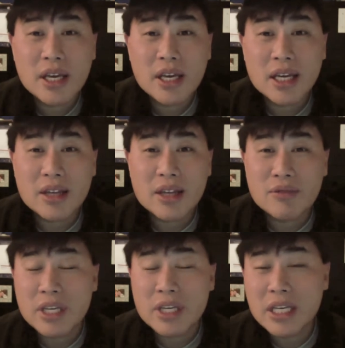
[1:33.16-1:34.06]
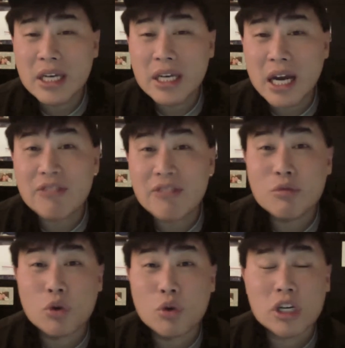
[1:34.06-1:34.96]
And if we have
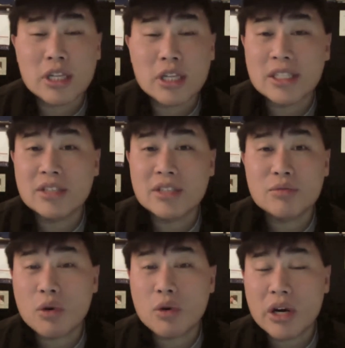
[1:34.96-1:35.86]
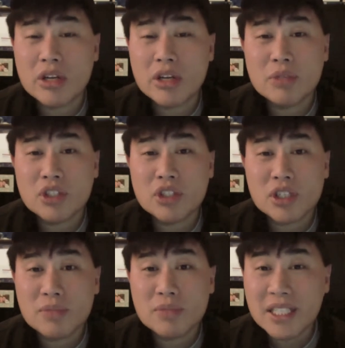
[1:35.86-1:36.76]
work that doesn't require human
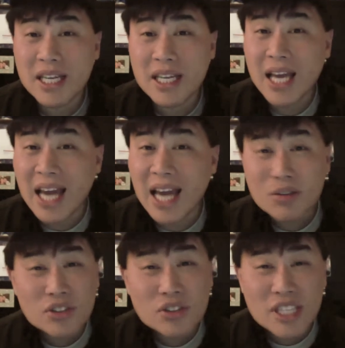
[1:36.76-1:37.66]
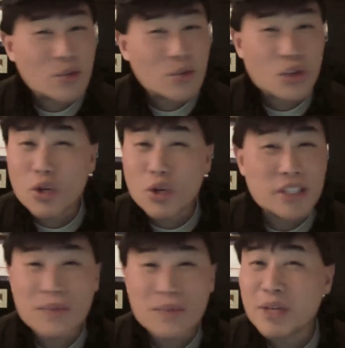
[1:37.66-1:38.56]
judgment, I don't think we're going
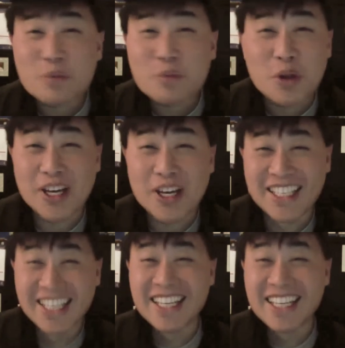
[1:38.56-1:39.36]
to be employed.